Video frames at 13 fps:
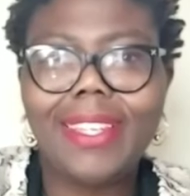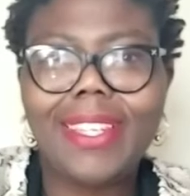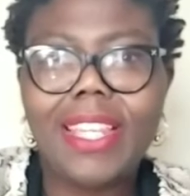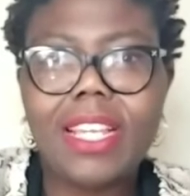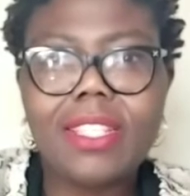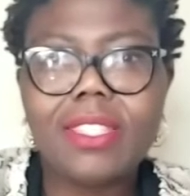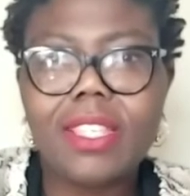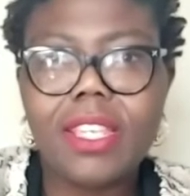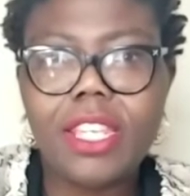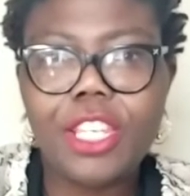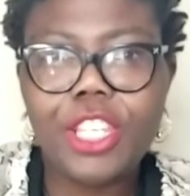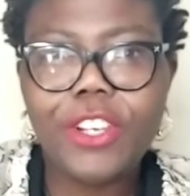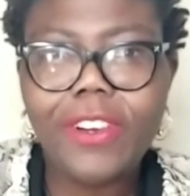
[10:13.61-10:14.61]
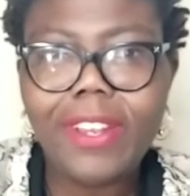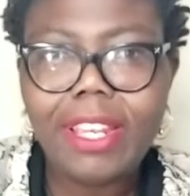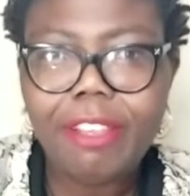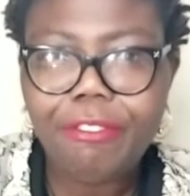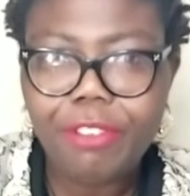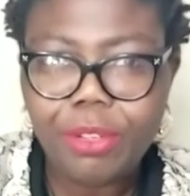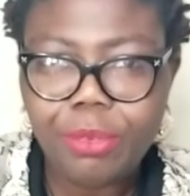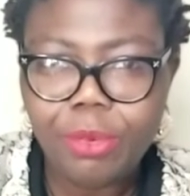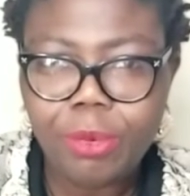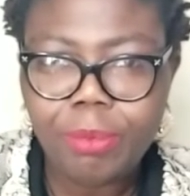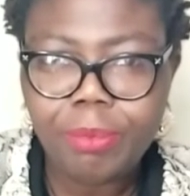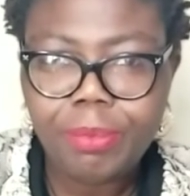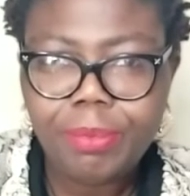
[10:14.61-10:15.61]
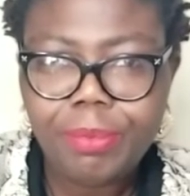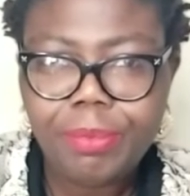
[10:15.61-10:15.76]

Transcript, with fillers: dancing in your living room.